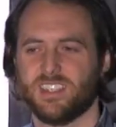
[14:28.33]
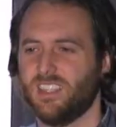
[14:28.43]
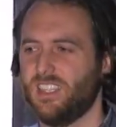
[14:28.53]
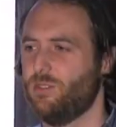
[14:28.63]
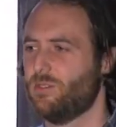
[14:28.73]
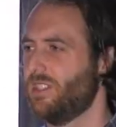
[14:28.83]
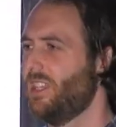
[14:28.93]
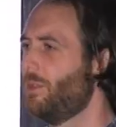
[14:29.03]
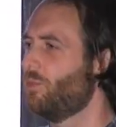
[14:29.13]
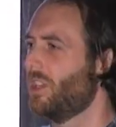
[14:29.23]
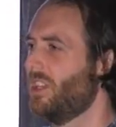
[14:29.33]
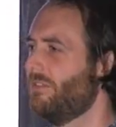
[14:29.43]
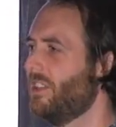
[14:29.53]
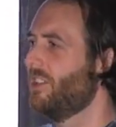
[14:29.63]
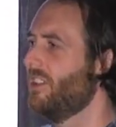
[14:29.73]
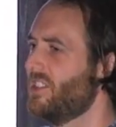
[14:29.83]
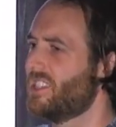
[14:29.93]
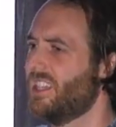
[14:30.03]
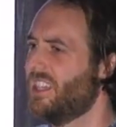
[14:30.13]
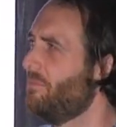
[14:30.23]
I think he'd been working at Flickr at the
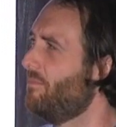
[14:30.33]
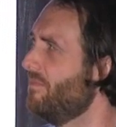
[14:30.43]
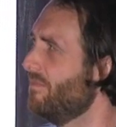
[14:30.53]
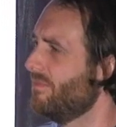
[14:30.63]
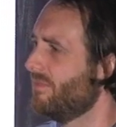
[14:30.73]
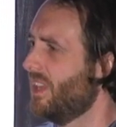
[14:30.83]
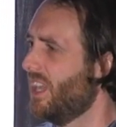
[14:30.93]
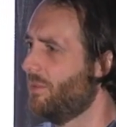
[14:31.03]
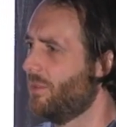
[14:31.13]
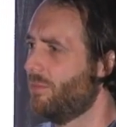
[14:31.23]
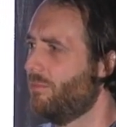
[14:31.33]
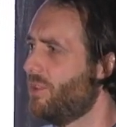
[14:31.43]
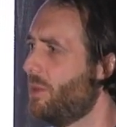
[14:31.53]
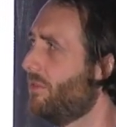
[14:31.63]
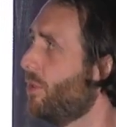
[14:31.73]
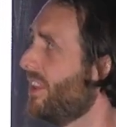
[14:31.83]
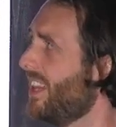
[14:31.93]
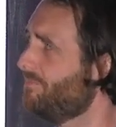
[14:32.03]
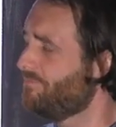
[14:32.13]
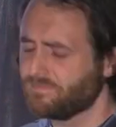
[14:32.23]
time, or right before
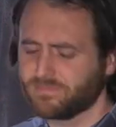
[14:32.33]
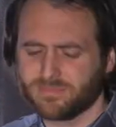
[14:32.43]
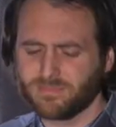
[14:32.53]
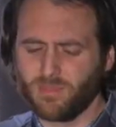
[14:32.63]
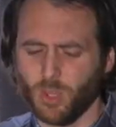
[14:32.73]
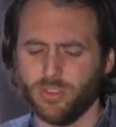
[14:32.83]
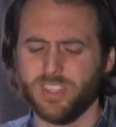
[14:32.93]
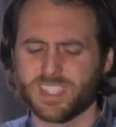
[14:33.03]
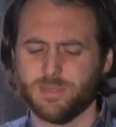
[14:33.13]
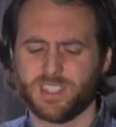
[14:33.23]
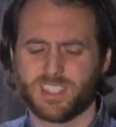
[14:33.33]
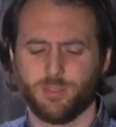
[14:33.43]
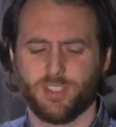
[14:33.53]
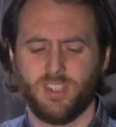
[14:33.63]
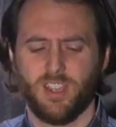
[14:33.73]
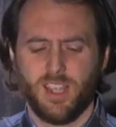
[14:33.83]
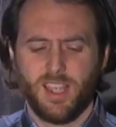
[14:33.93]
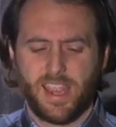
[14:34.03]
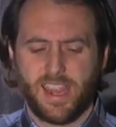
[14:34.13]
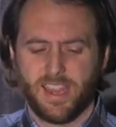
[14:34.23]
that, where they did something similar.
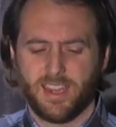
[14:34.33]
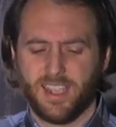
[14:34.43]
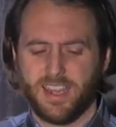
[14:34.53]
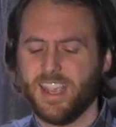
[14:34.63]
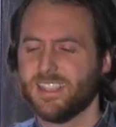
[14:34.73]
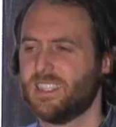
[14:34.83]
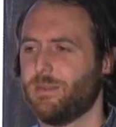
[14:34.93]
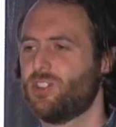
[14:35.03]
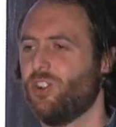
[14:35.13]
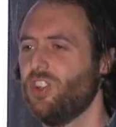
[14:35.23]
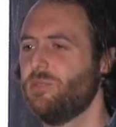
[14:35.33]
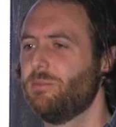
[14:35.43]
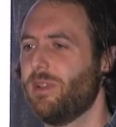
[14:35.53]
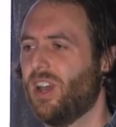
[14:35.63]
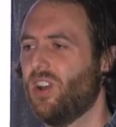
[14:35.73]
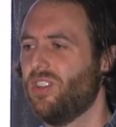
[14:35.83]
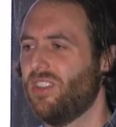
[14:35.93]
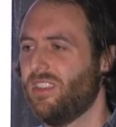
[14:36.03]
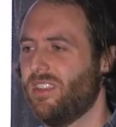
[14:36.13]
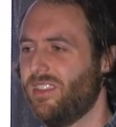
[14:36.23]
And I asked him, I told him
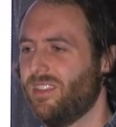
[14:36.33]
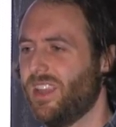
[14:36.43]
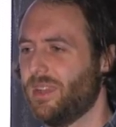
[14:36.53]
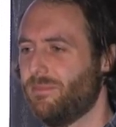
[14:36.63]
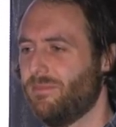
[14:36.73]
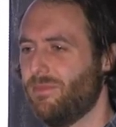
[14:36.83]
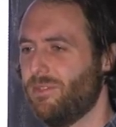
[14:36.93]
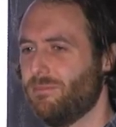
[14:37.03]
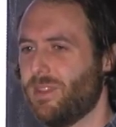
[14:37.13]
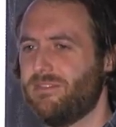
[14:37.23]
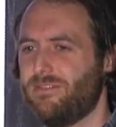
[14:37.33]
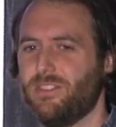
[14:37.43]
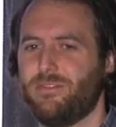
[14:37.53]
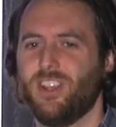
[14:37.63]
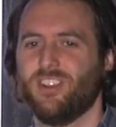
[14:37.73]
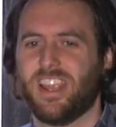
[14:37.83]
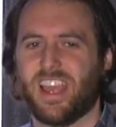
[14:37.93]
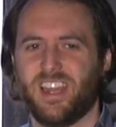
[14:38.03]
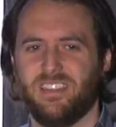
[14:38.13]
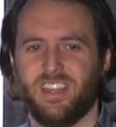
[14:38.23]
about like the fear I
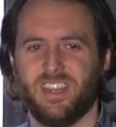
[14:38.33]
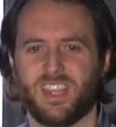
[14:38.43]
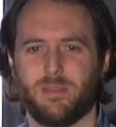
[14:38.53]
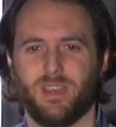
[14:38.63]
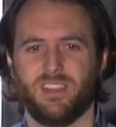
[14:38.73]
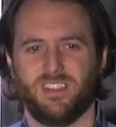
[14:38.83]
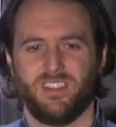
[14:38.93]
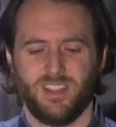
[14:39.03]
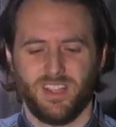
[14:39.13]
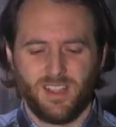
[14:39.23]
had of hitting that button.